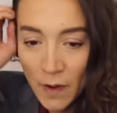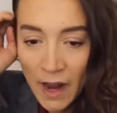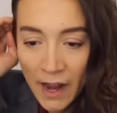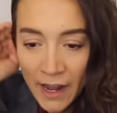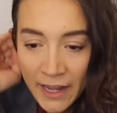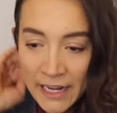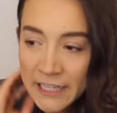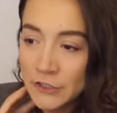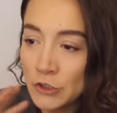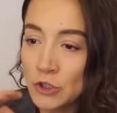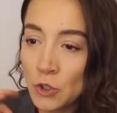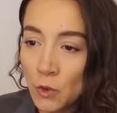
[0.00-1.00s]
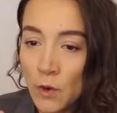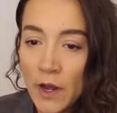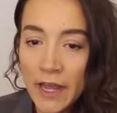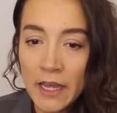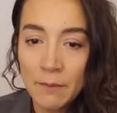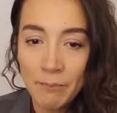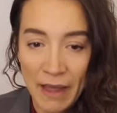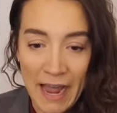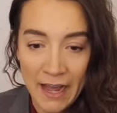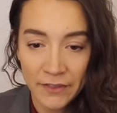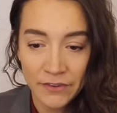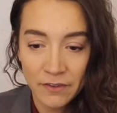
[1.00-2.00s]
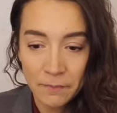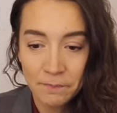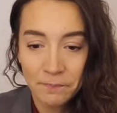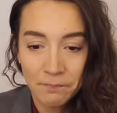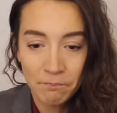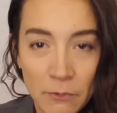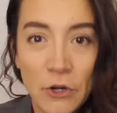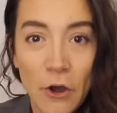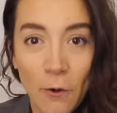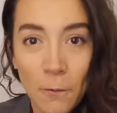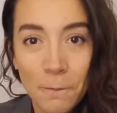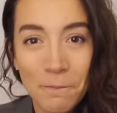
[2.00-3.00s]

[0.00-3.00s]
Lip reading: I enjoy baths? No.